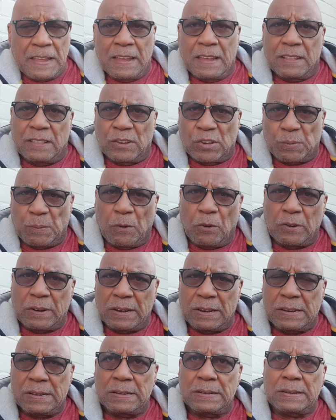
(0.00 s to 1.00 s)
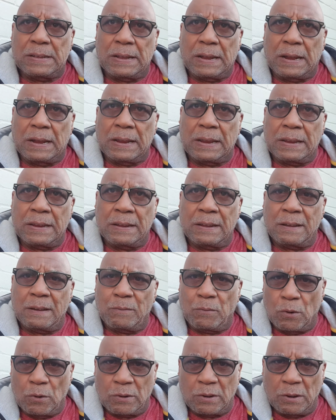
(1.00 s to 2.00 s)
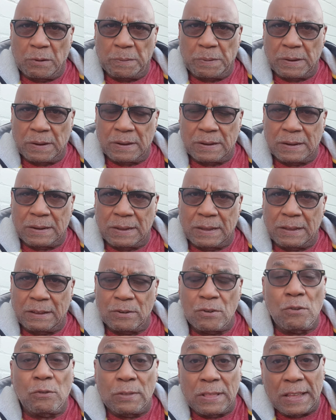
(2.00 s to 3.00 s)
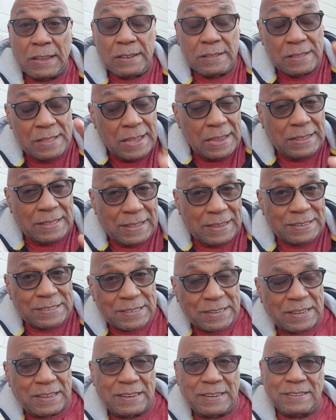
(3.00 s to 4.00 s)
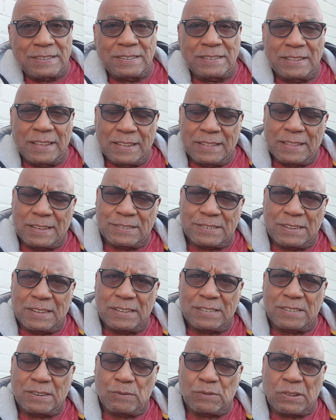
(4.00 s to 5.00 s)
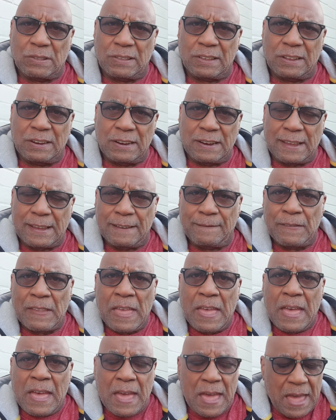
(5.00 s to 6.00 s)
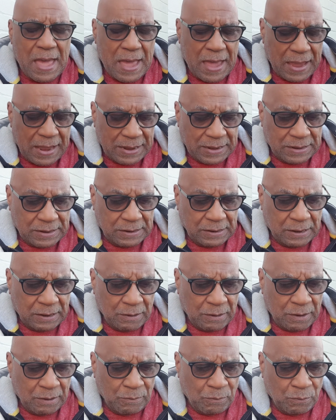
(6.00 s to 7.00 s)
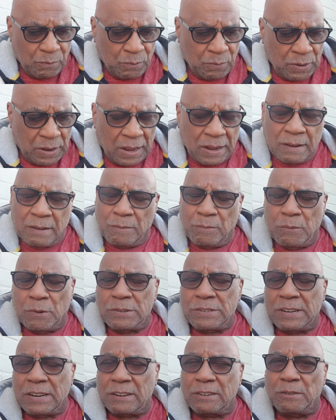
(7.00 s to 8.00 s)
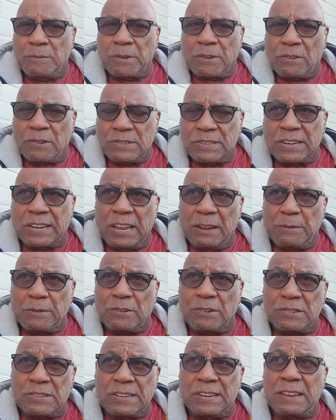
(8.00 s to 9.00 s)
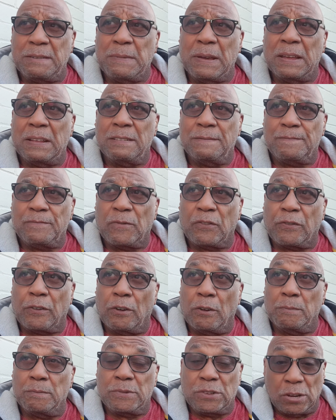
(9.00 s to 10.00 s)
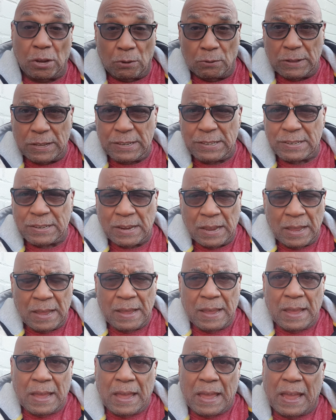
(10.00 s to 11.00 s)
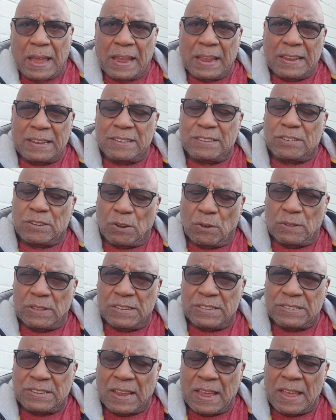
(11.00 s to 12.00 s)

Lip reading: this morning I woke up and late last night I was on the internet, and what did I come across? I came across an email from Tolis, and Tolis